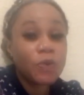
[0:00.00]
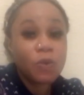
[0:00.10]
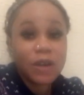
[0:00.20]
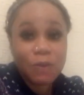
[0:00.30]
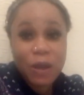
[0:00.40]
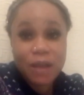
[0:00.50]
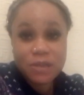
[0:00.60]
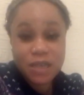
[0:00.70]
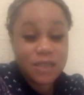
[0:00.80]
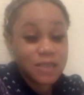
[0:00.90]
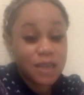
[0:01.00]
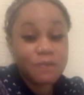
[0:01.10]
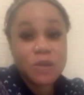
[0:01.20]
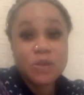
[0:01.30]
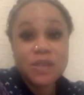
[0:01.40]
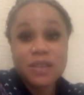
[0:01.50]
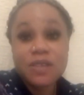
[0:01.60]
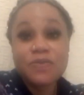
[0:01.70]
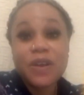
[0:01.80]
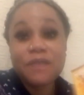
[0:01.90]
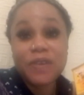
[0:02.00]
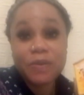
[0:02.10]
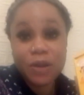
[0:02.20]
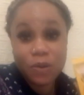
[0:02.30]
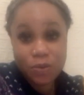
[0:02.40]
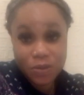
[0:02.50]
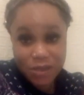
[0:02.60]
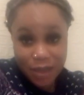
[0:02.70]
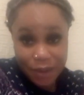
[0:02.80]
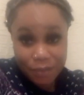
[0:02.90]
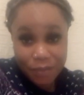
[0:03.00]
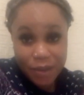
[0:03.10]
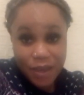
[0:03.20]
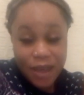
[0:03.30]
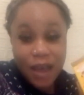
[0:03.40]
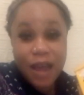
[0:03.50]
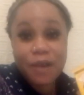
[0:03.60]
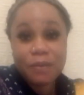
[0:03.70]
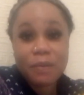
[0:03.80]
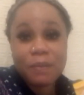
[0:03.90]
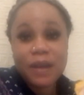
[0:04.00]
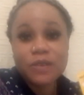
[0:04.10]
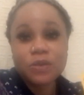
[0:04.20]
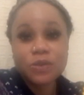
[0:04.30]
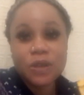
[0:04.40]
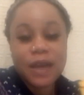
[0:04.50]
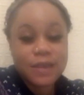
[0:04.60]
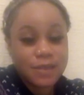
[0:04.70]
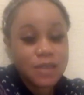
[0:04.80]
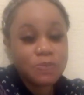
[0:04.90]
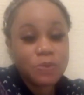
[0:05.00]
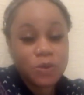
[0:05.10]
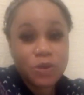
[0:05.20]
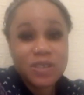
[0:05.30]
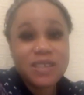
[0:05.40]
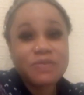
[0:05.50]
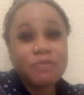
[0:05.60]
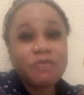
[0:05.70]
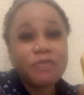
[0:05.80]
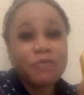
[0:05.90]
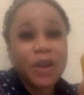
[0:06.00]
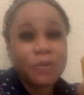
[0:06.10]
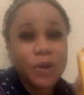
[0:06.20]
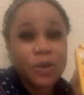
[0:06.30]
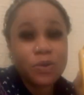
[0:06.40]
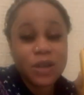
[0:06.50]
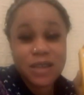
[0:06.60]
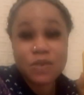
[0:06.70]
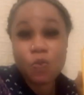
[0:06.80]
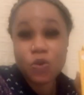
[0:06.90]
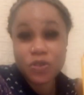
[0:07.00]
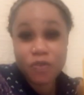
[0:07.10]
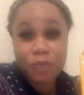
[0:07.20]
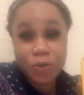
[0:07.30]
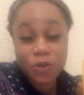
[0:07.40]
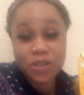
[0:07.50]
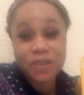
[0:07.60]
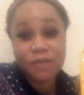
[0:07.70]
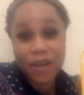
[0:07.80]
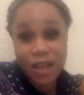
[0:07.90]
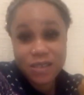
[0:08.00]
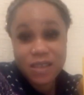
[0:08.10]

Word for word: what why i'm saying is that i've been using this for a very long time and remember i told you guys this product is very good as a wash up product in fact